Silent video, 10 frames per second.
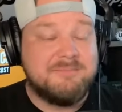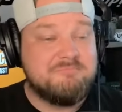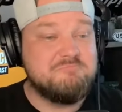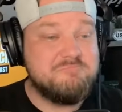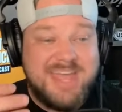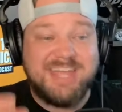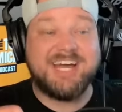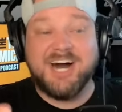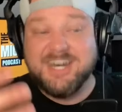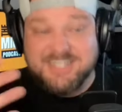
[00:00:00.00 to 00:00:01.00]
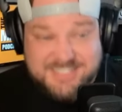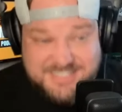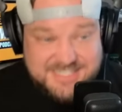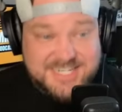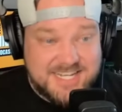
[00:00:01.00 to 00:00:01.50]
make us
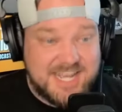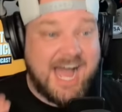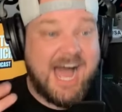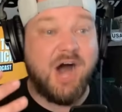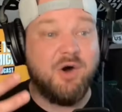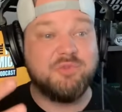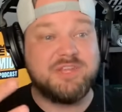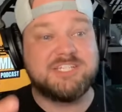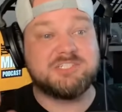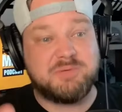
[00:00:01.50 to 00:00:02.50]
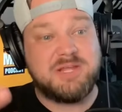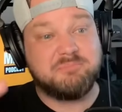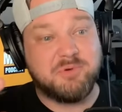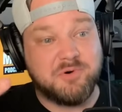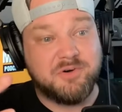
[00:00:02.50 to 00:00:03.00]
see how these
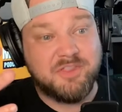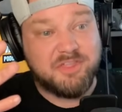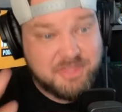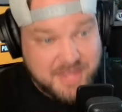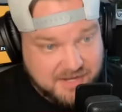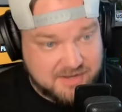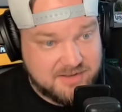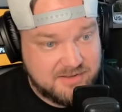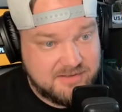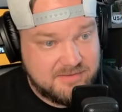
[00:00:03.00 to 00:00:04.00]
people think